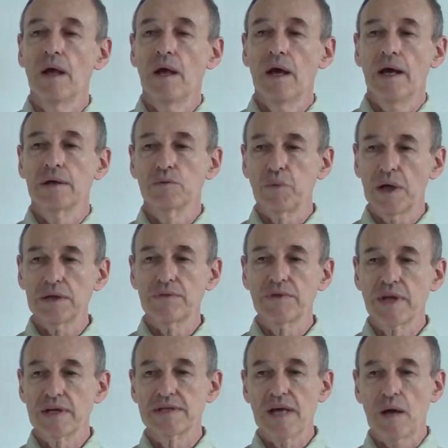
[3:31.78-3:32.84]
And one of
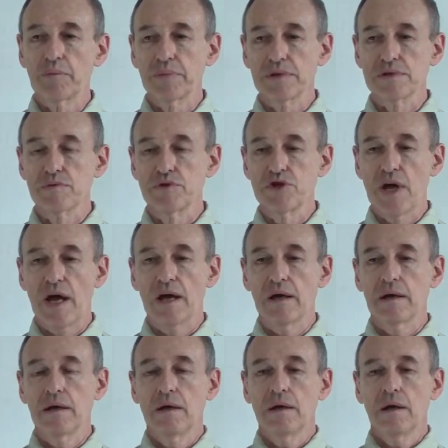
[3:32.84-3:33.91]
the examples which
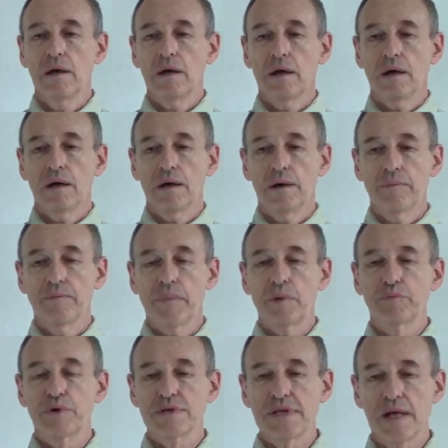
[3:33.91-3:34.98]
I um,
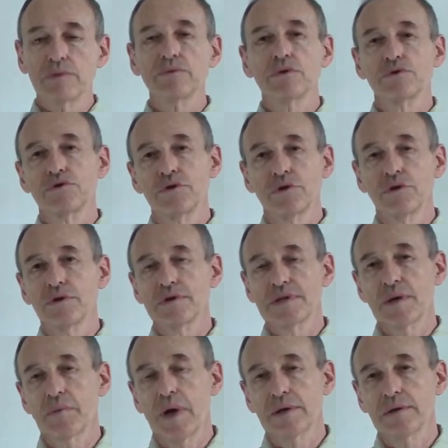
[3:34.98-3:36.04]
presented to you in
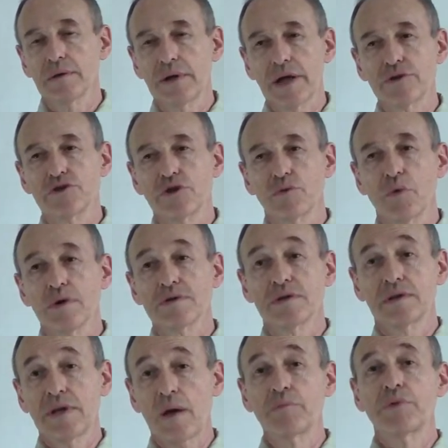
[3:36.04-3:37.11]
some other lecture was
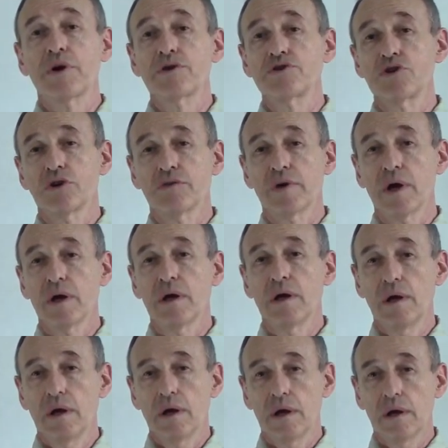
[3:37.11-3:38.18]
the temperature of a,
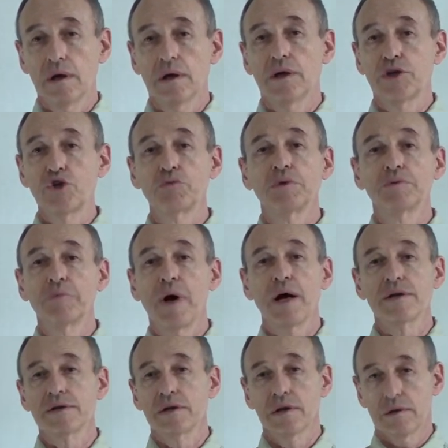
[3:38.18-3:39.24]
a human
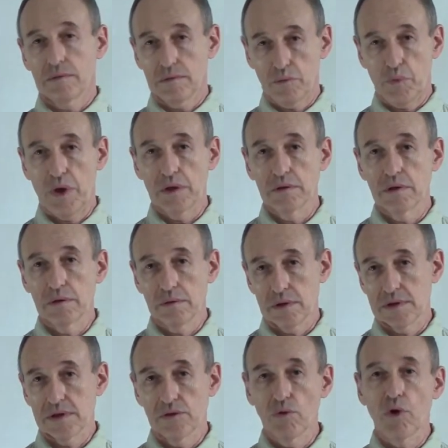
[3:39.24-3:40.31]
body when
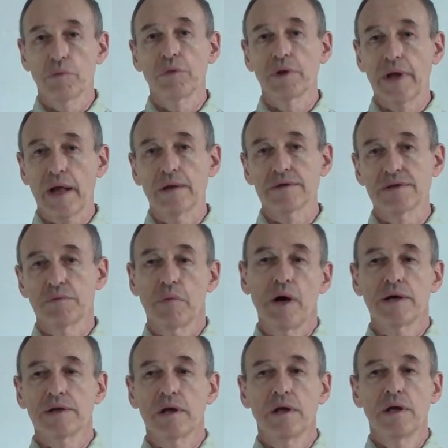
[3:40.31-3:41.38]
it's a normal, healthy
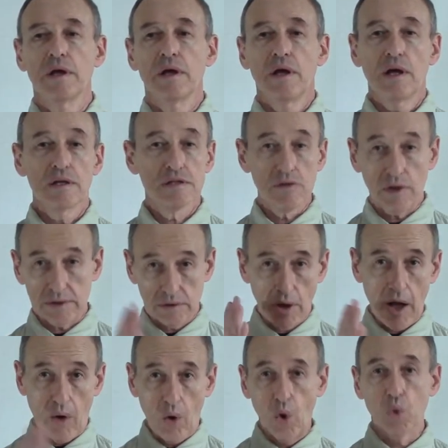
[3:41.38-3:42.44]
body. It's not
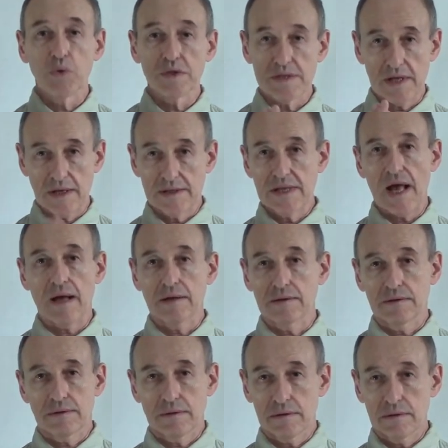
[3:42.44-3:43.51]
always exact
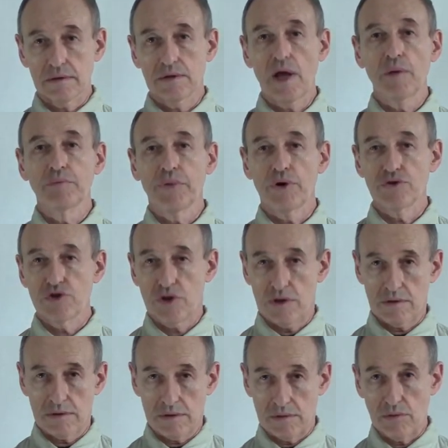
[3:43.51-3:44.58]
the temperature.
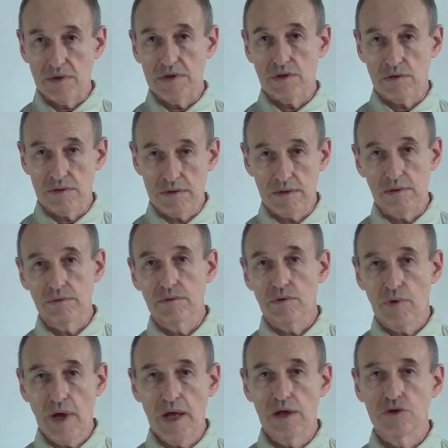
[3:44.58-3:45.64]
It's, there is a certain
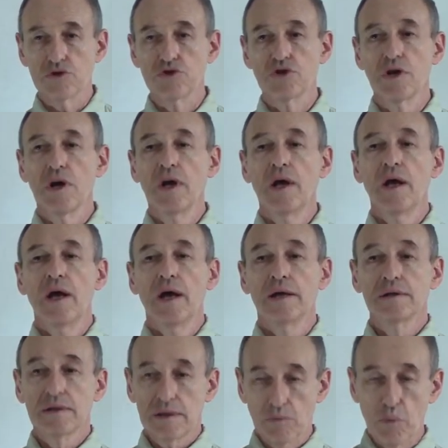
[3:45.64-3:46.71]
range,
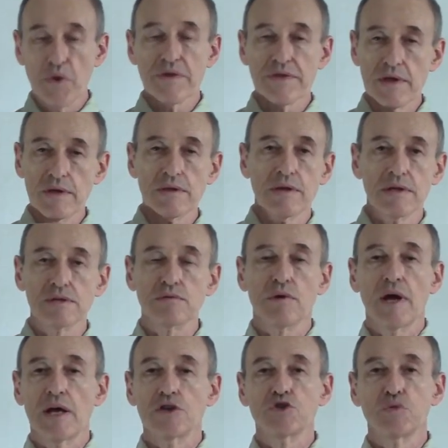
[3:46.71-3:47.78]
and within this
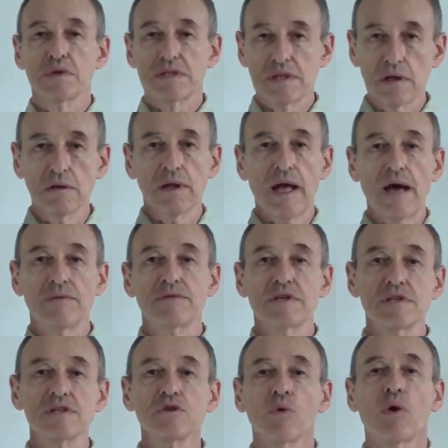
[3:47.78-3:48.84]
range we still have
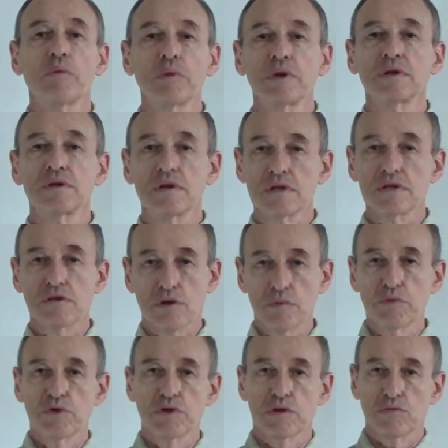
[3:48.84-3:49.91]
this normally
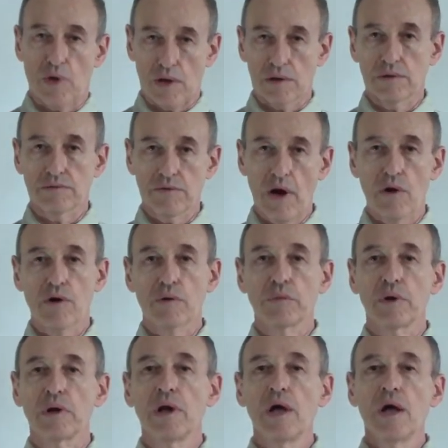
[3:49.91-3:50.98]
distributed random variable